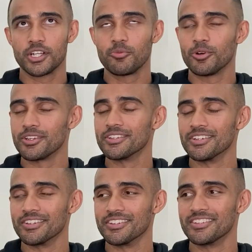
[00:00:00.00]
jump 1
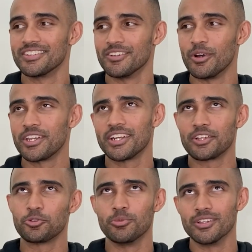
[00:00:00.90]
year, yeah. 1 year and
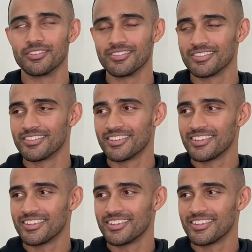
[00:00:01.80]
like 2 months. So.